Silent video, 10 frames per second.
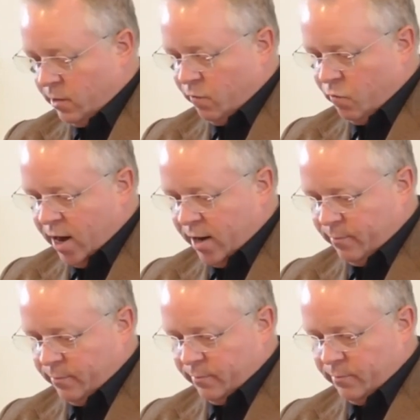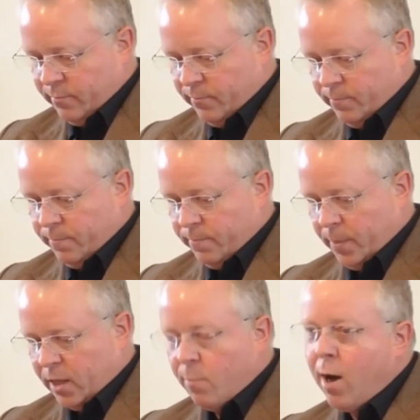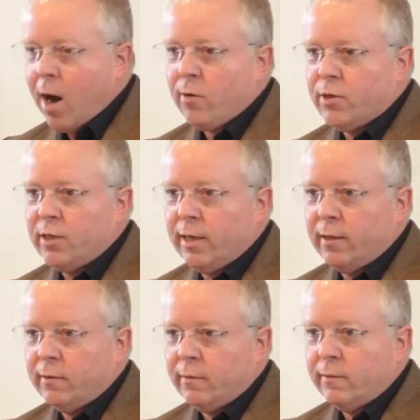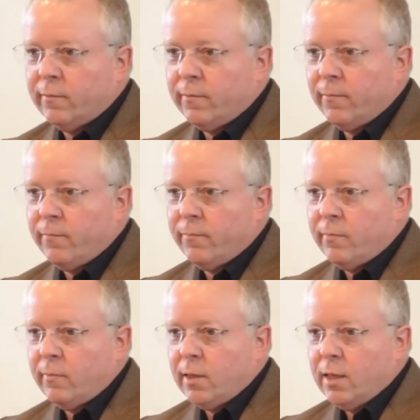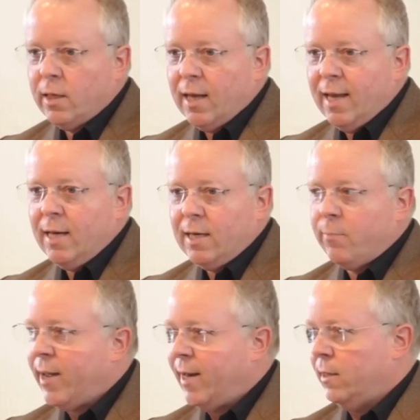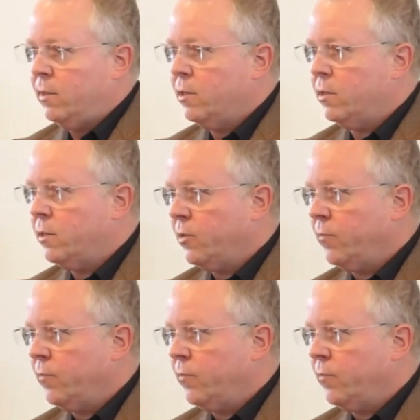Freedom, democracy, independence.